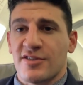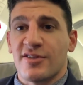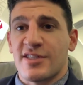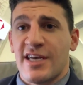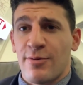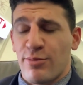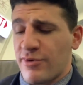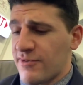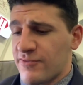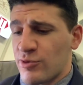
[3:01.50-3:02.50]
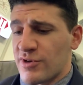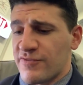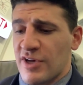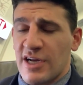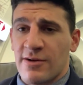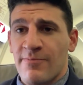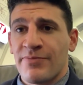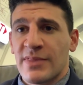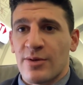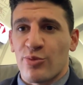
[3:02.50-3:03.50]
a little tip for when you're flying:
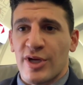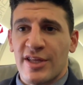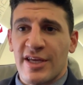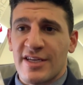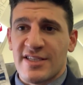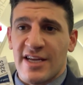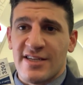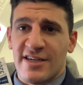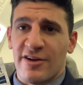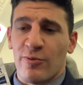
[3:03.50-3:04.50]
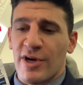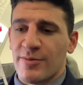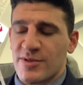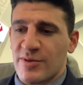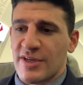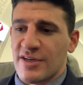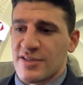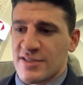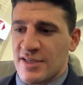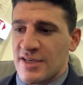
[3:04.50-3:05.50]
bring like sanitary wipes
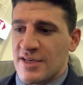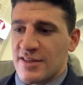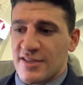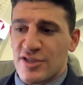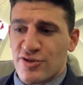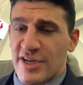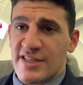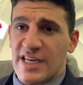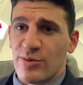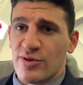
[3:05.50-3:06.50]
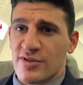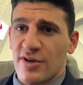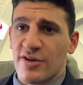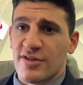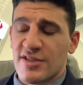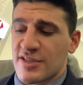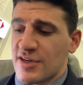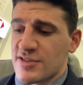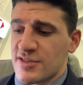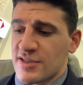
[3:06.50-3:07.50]
because these tray tables are
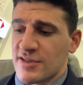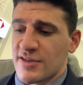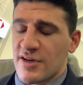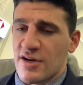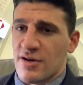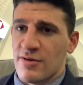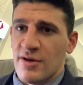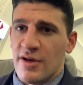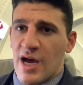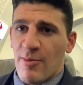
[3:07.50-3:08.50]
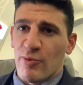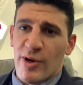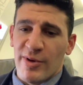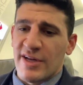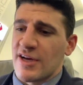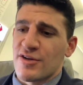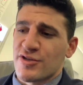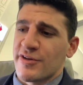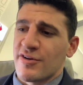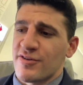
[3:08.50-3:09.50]
disgusting. Um, I'm gonna wipe mine down and
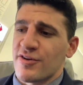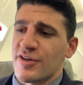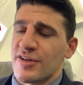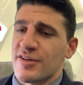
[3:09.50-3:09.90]
show you how dirty